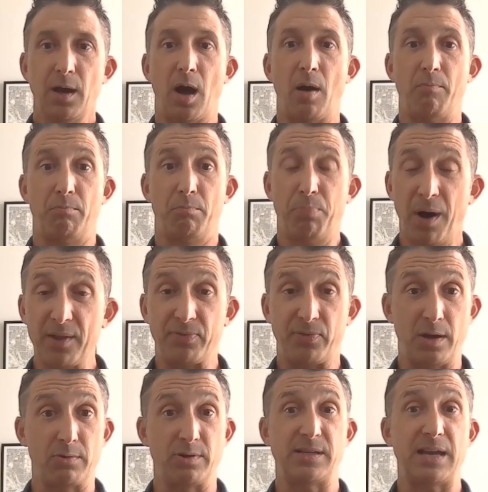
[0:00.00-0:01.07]

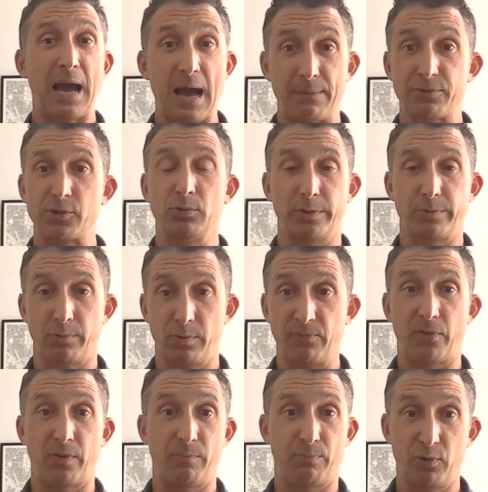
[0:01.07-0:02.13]
but there is absolutely
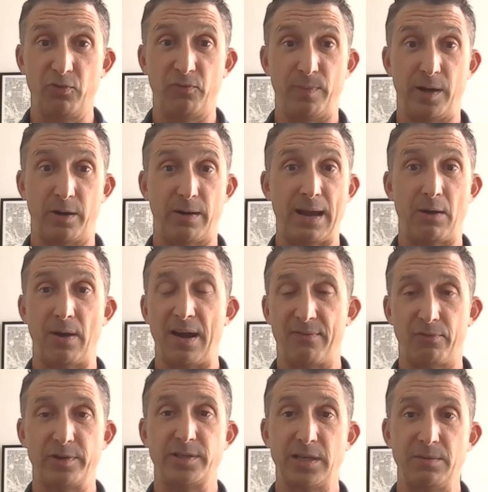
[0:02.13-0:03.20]
room for improvement on how
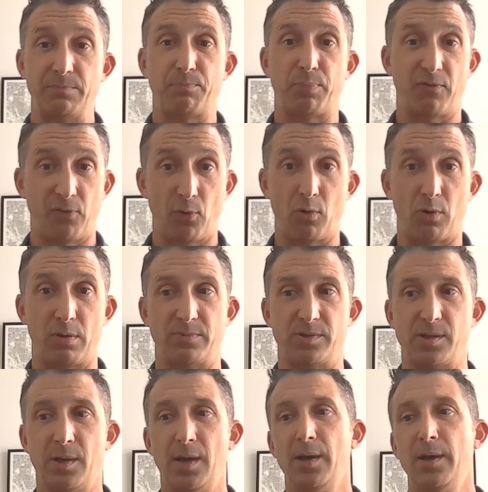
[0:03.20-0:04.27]
every team
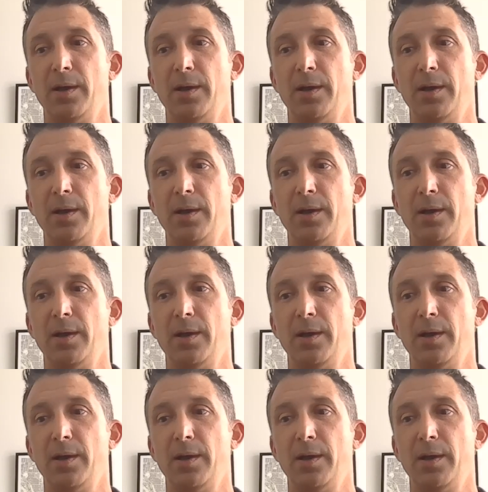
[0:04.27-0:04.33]
performs.